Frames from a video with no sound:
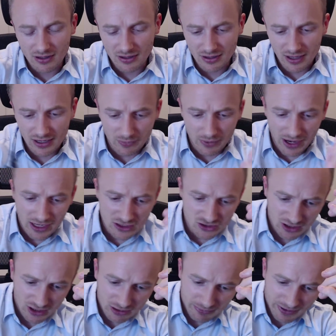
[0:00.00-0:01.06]
Anyway, I
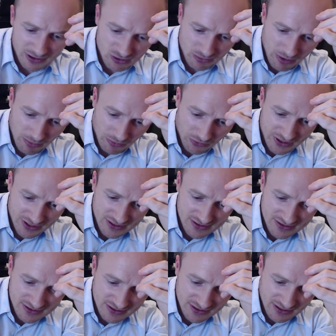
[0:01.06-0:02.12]
drilled out the barrels of my
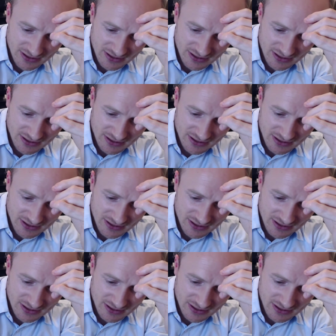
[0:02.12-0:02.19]
marines.